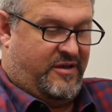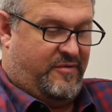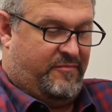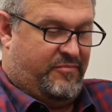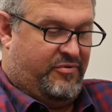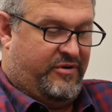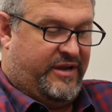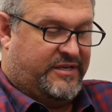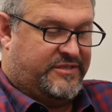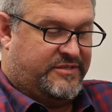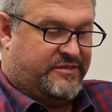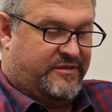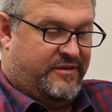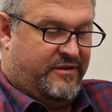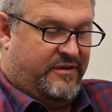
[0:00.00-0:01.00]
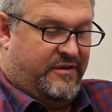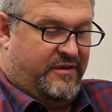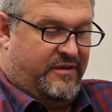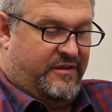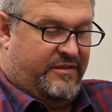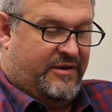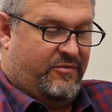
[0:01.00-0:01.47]
pricks
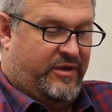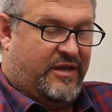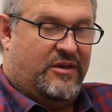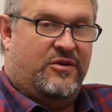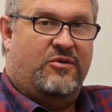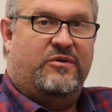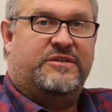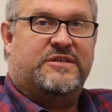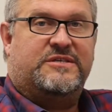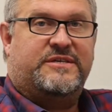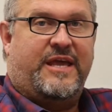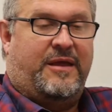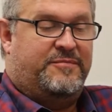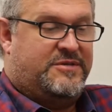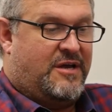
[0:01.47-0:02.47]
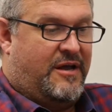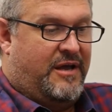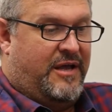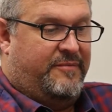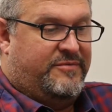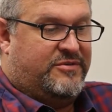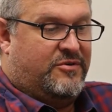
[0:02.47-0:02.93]
that we can do at the same
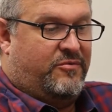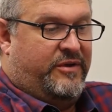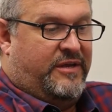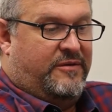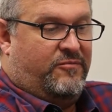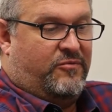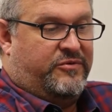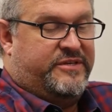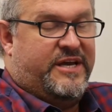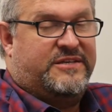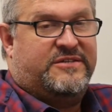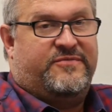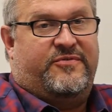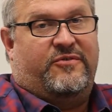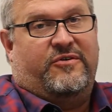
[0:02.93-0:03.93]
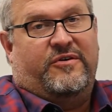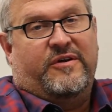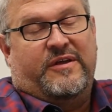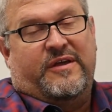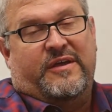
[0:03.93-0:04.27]
time. So we will test for